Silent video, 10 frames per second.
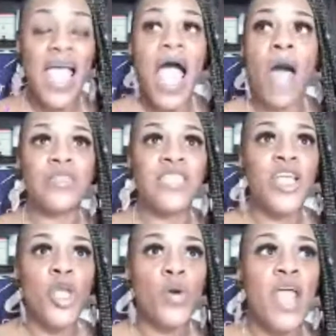I was like,
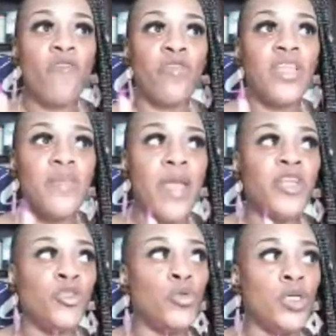yo, that really makes
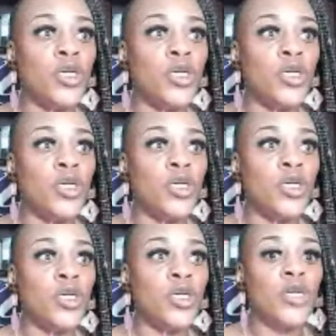you look
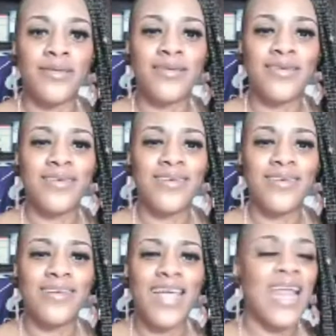
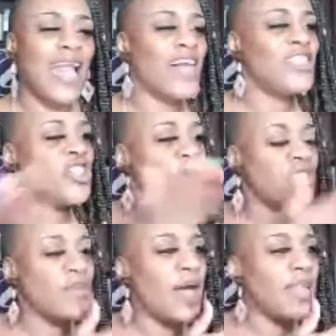retarded.
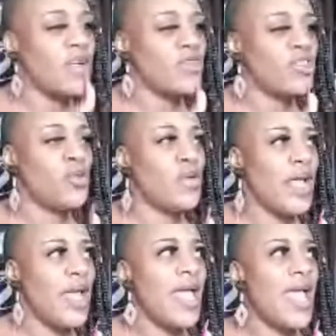And I saw
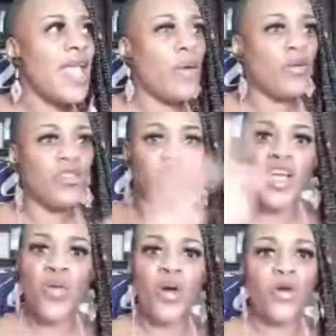somebody else do
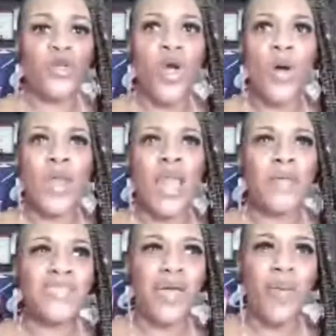that was very well
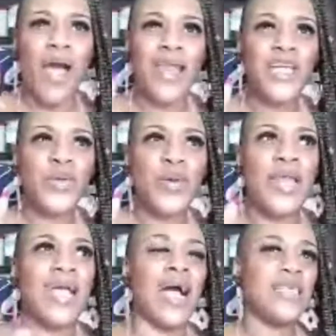known. And I was like, why are
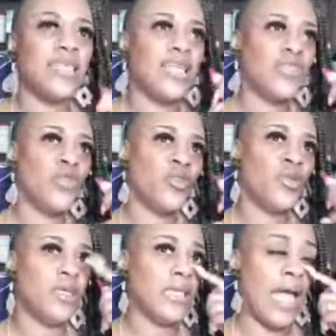they doing that? God said,
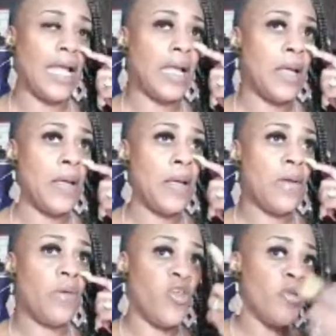that's what you look like
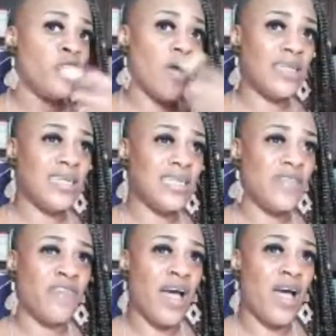when you be trying to
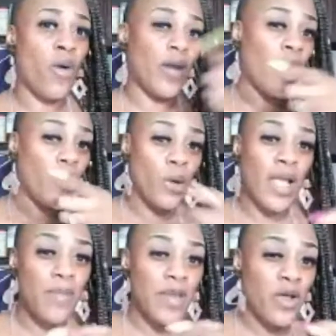justify. Or when that girl
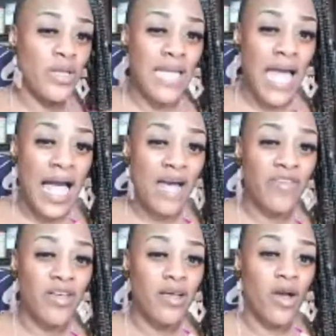came in on your live
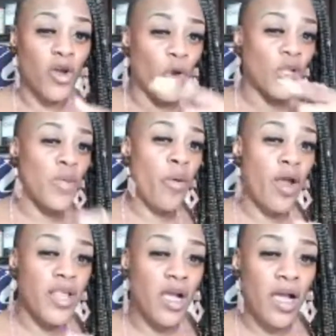on the early part of
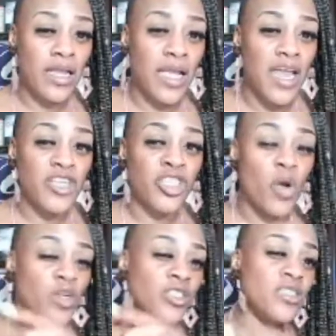your Carla Cannon show and
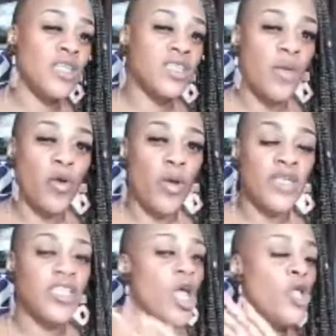she said something
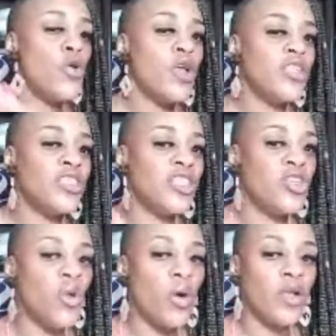crazy, you could have just
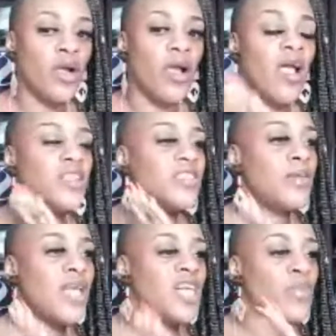ignored her.
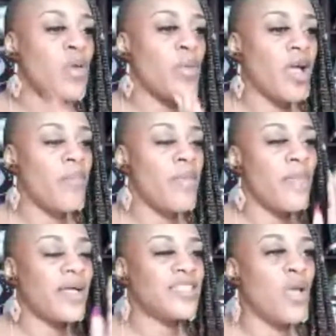Sometimes people come in because
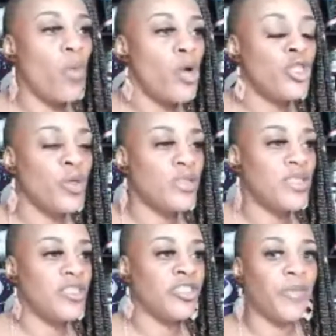they want your
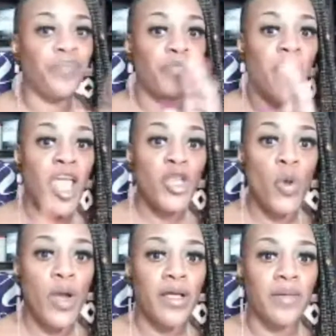attention. Ignore them.